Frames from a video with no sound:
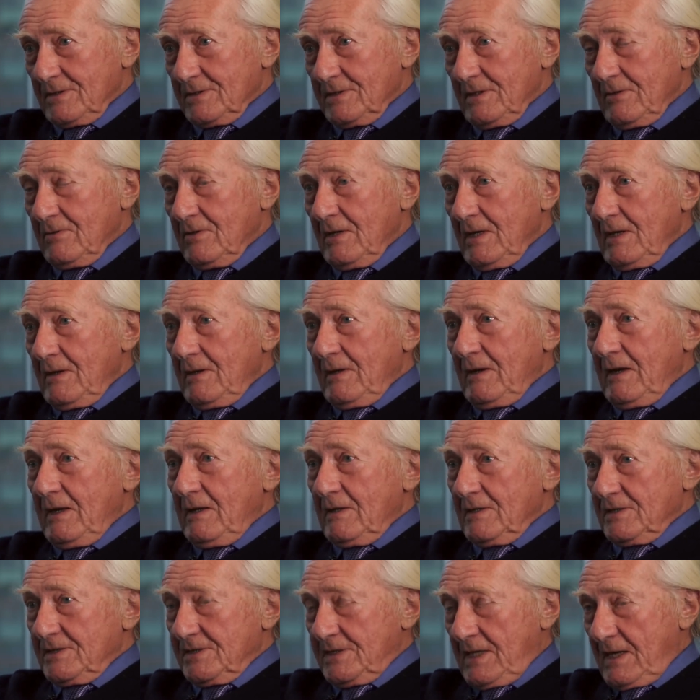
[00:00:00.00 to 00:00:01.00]
So
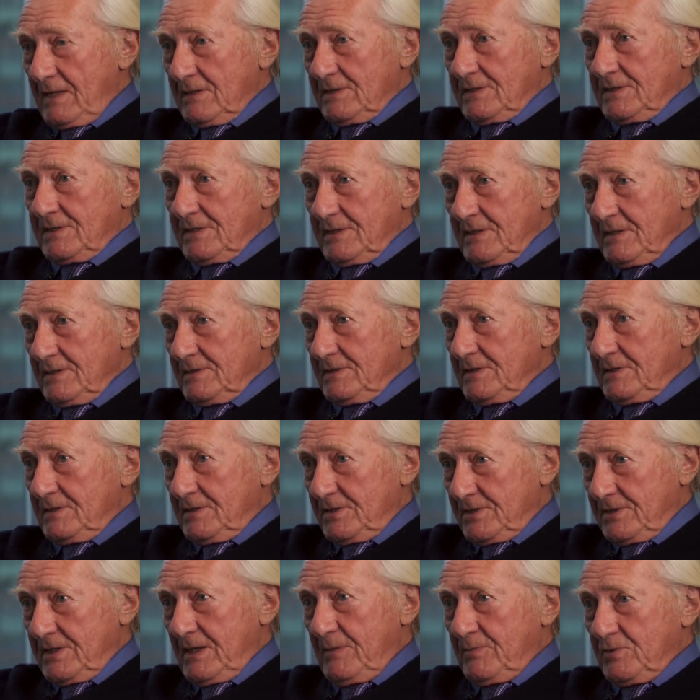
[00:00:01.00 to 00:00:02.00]
in a sense, there's a
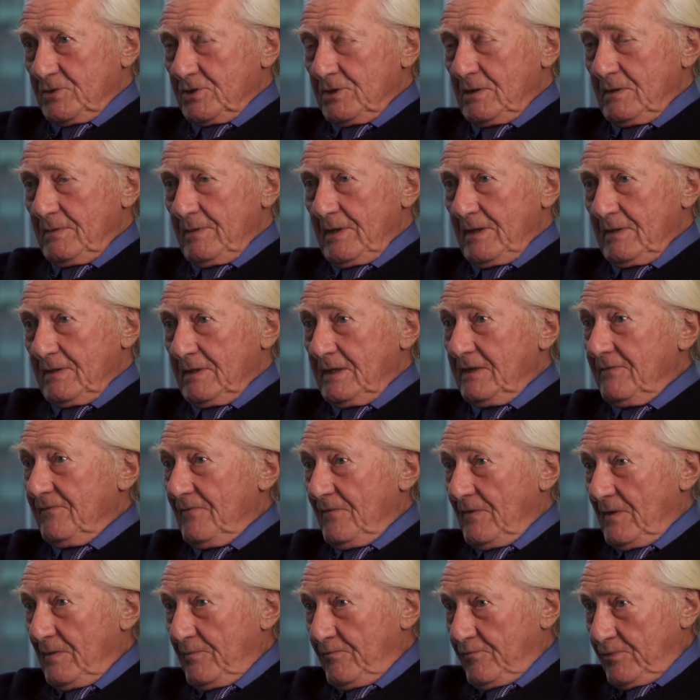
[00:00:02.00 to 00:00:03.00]
deception about
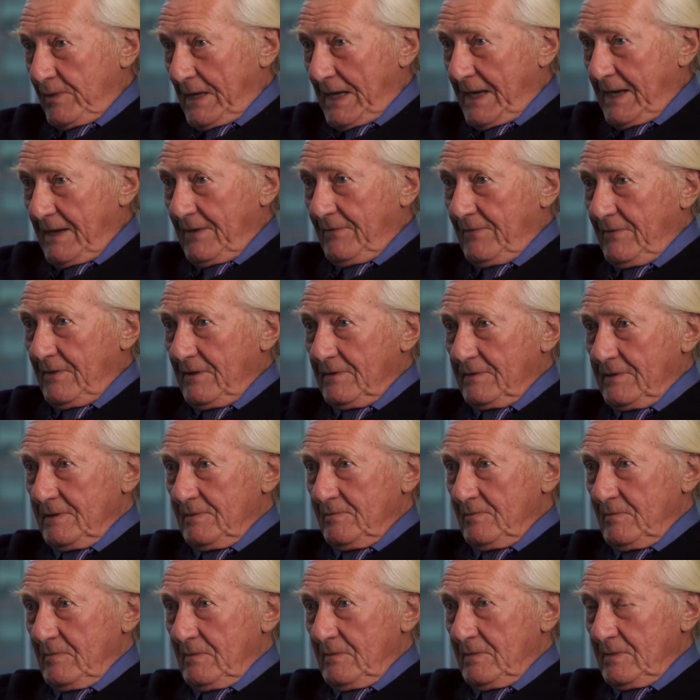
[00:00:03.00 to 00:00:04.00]
even the plan that
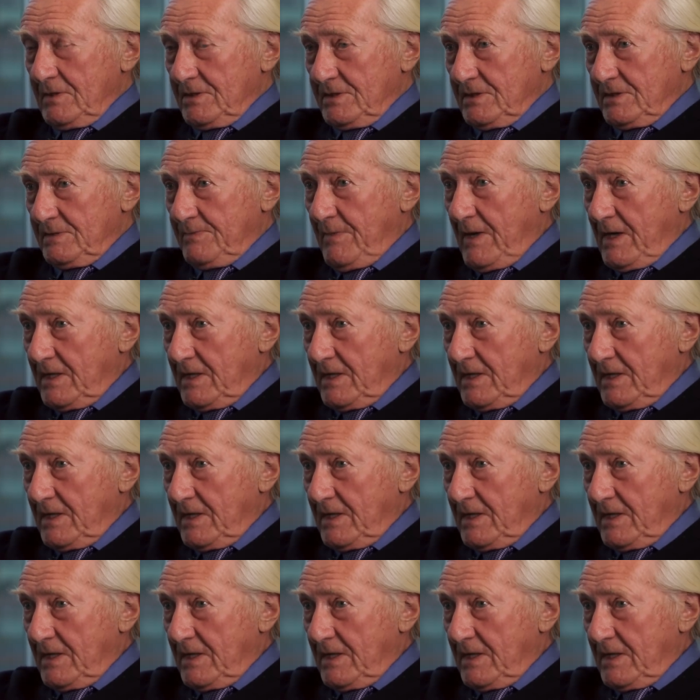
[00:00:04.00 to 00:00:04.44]
Mrs.